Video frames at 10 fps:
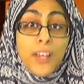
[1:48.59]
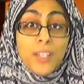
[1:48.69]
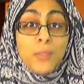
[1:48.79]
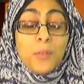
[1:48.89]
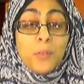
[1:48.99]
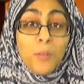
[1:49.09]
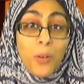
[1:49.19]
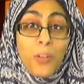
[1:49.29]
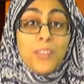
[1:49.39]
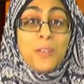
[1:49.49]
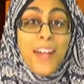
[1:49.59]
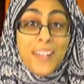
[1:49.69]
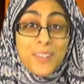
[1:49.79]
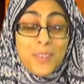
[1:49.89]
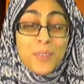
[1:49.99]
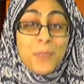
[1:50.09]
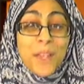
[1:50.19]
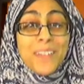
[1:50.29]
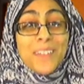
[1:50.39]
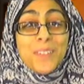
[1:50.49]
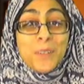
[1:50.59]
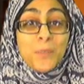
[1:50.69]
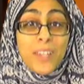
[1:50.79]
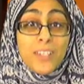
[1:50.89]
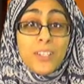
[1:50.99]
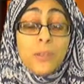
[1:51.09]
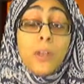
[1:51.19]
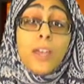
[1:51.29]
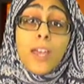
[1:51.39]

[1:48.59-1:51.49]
You were born, you had two parents who raised you,